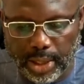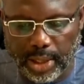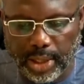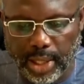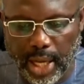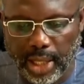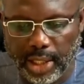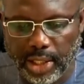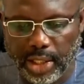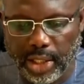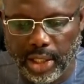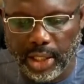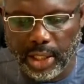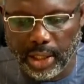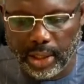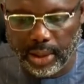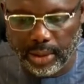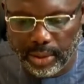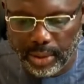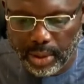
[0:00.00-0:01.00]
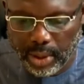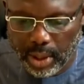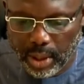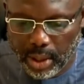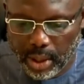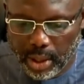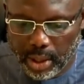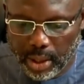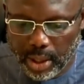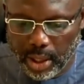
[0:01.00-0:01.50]
not seen
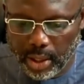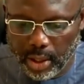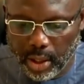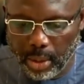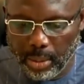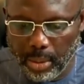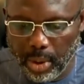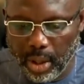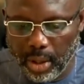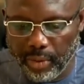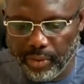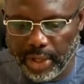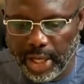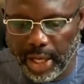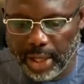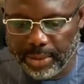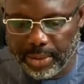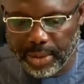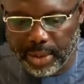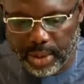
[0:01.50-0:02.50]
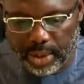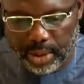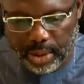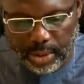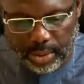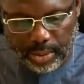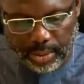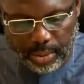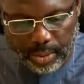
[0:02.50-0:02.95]
the number of deaths